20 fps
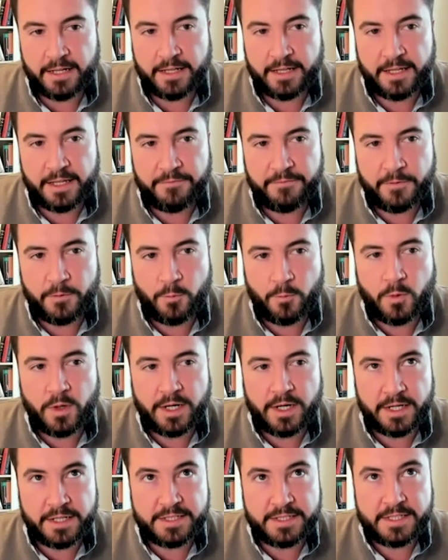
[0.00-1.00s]
and if you
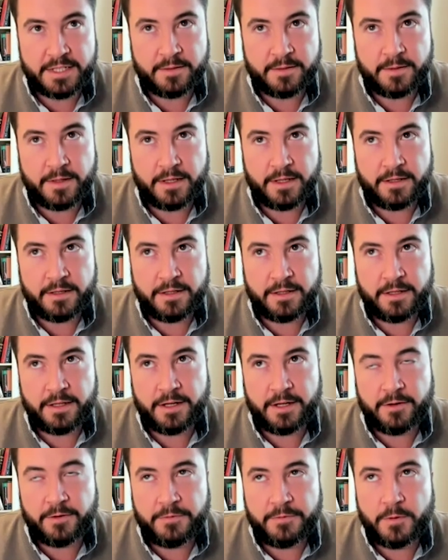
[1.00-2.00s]
wanted to,
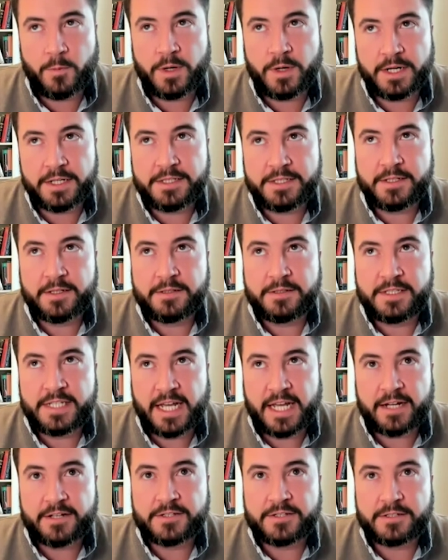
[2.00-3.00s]
you know, if you wanted to
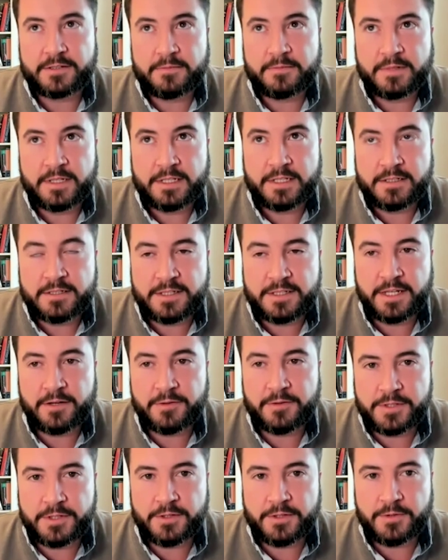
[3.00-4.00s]
tax
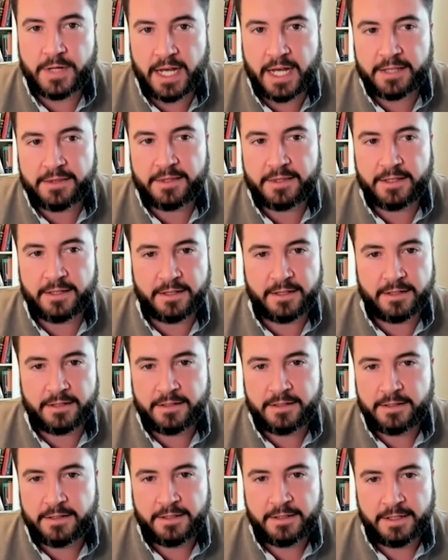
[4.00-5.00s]
C O two at
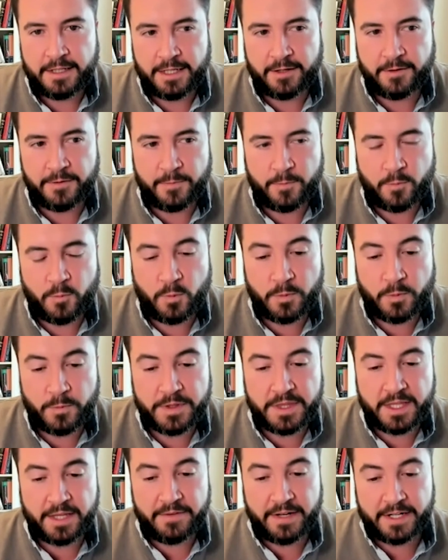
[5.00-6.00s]
the, you know,
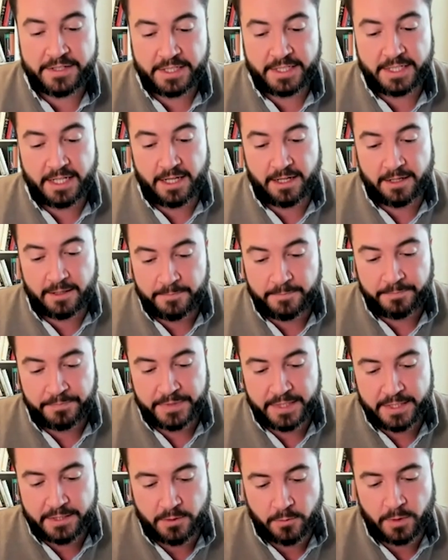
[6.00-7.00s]
what they've actually done,
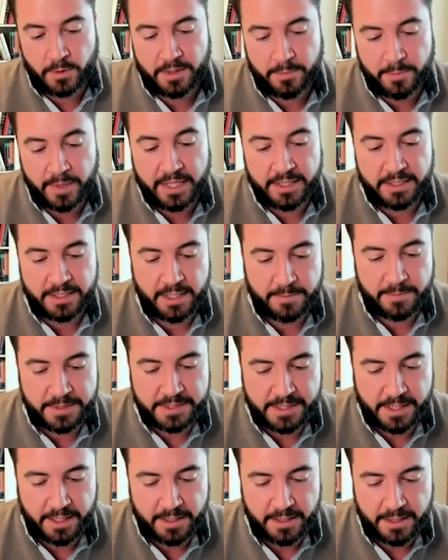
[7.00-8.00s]
so what the Biden
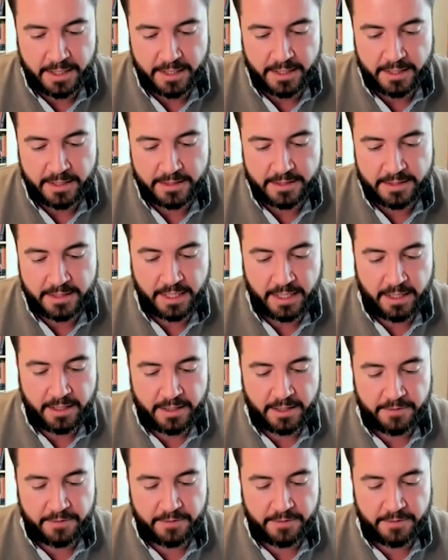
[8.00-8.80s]
team has done is